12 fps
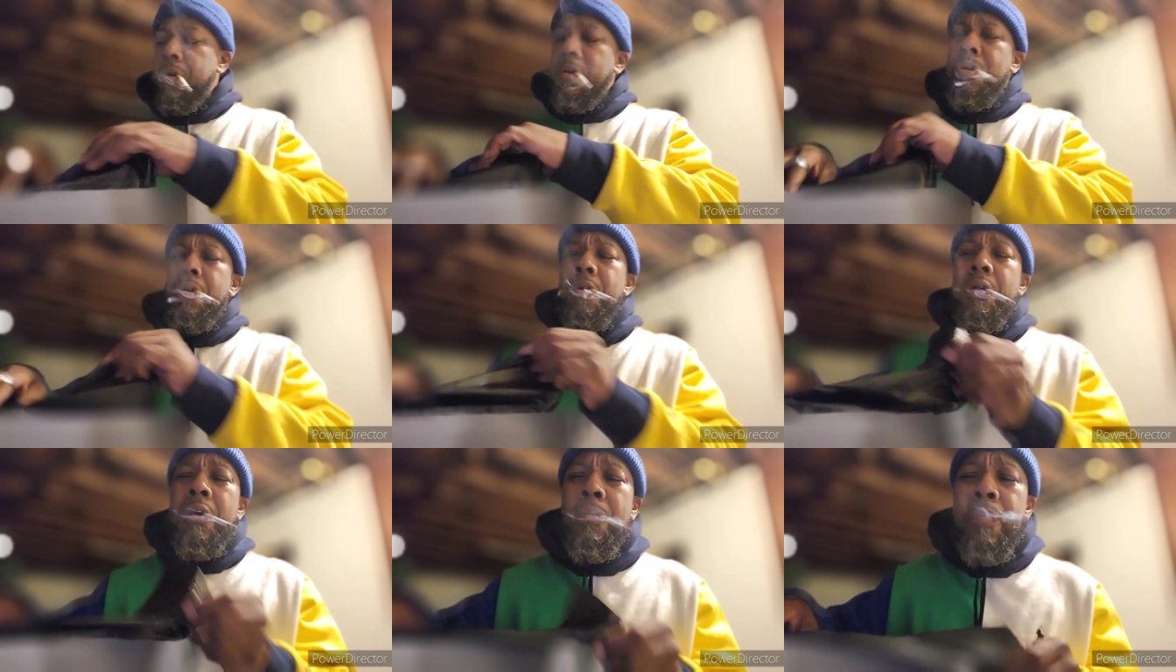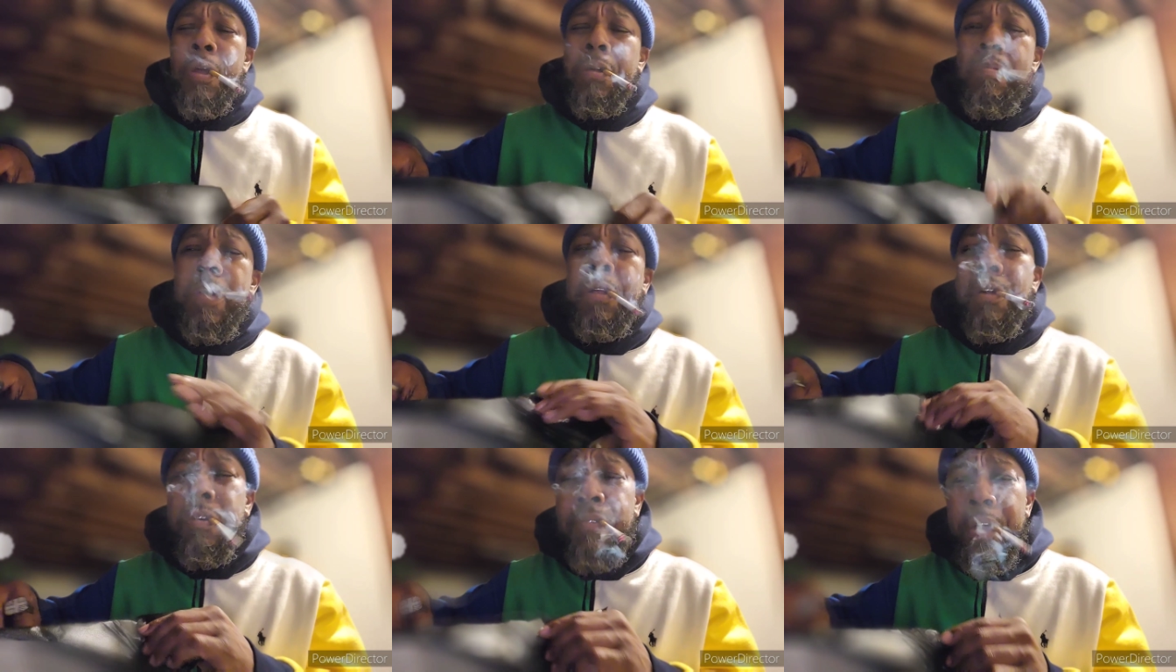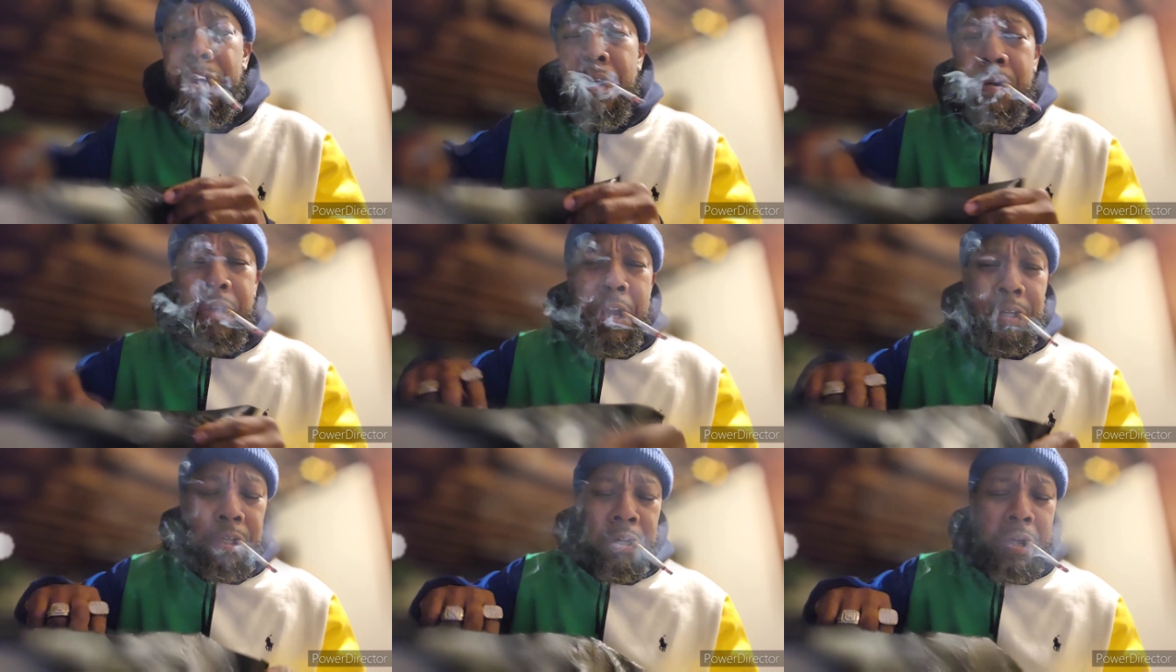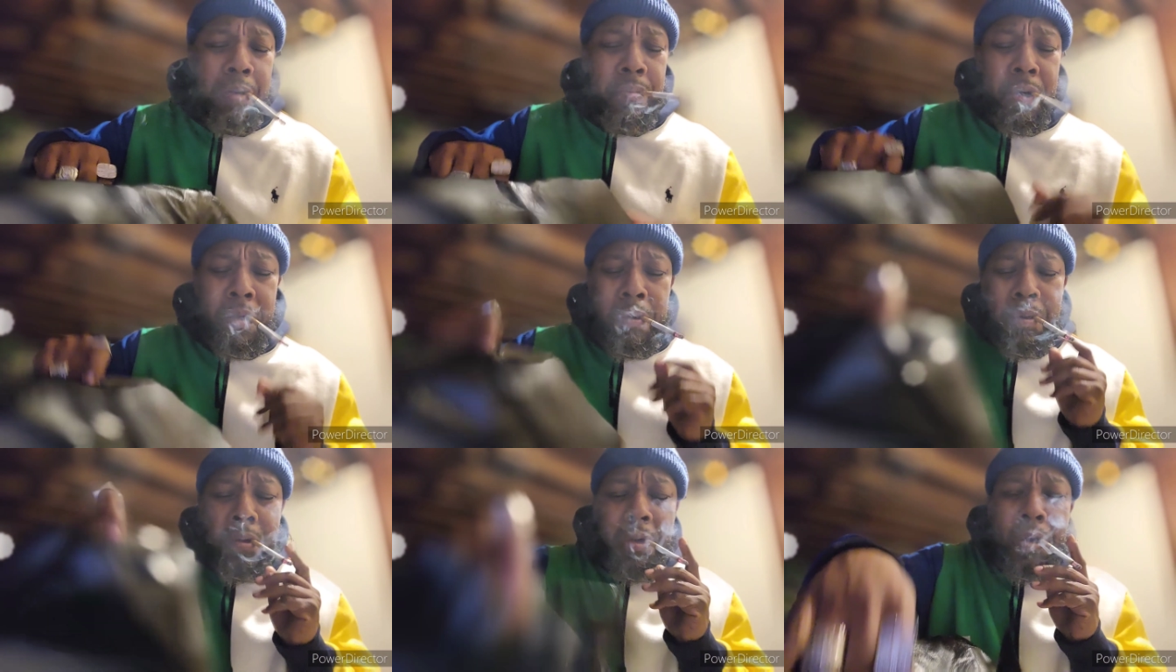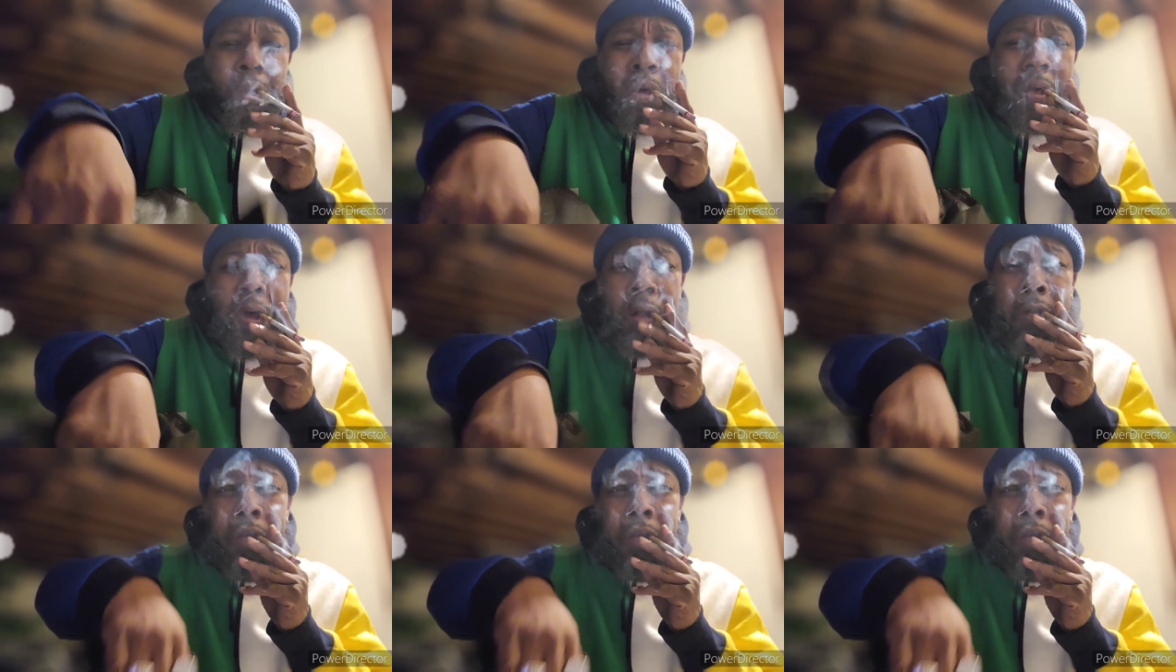I meant to make this video yesterday, but a